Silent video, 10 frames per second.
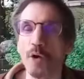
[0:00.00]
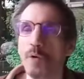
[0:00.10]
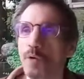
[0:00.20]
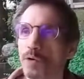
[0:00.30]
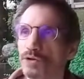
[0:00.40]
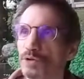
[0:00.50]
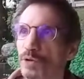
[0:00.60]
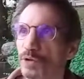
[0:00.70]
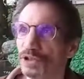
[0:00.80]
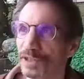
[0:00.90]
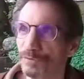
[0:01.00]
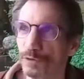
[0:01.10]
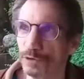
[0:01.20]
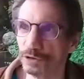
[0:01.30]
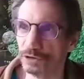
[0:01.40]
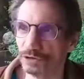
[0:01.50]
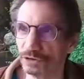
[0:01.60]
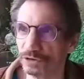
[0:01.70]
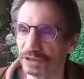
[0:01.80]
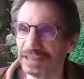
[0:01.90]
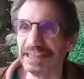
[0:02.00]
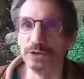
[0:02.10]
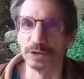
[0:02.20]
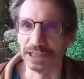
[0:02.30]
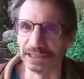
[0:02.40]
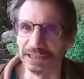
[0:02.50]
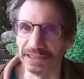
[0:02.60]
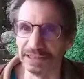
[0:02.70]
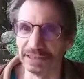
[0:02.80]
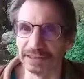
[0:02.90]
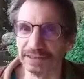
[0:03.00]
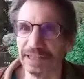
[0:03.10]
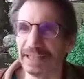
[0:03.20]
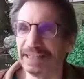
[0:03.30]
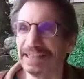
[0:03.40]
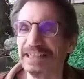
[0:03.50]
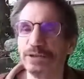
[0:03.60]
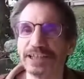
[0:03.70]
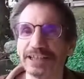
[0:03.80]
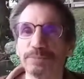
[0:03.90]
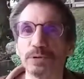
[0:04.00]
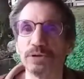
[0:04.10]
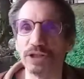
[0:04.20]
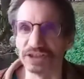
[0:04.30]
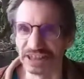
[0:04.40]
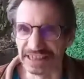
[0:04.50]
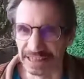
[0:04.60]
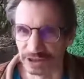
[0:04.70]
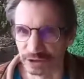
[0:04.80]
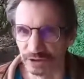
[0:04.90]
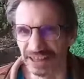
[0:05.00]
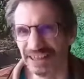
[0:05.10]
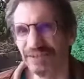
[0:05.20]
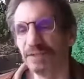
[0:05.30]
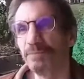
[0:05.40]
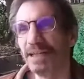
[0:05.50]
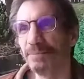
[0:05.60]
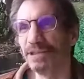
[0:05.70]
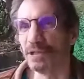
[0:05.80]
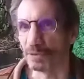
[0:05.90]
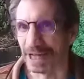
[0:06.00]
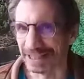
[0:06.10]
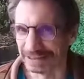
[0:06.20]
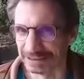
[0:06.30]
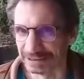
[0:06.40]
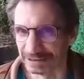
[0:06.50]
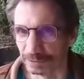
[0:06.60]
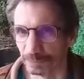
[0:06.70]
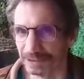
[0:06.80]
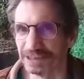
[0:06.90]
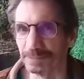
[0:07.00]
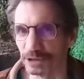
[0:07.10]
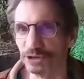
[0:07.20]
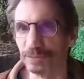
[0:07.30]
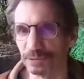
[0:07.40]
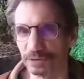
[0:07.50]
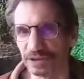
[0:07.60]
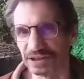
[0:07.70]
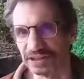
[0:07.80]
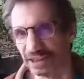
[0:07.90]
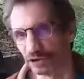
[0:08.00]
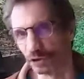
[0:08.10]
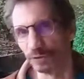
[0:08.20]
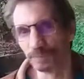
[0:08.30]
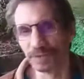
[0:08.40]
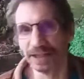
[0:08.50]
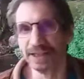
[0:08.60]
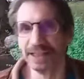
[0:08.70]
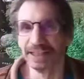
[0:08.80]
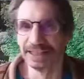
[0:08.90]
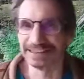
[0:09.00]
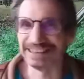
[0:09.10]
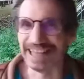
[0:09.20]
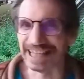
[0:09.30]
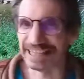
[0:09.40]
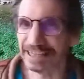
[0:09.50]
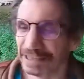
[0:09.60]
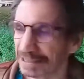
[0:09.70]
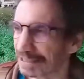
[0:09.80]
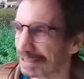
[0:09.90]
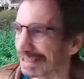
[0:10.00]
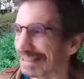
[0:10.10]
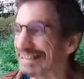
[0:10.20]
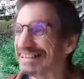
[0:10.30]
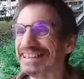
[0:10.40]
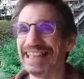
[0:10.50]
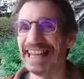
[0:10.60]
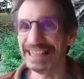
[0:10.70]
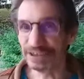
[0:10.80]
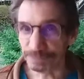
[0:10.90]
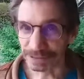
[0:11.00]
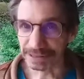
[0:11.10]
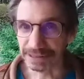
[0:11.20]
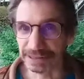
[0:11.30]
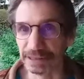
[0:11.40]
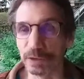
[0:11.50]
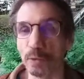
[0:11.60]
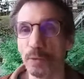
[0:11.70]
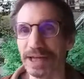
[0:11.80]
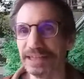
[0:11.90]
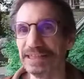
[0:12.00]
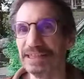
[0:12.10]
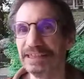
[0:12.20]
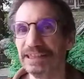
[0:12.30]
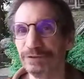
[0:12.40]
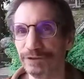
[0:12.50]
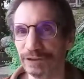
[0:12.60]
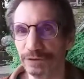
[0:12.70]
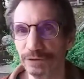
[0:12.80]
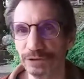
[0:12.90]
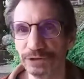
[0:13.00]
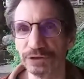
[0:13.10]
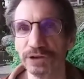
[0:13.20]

or you learn a word incorrectly, the incorrect pronunciation, even maybe the writing, but especially the pronunciation, then it can be very difficult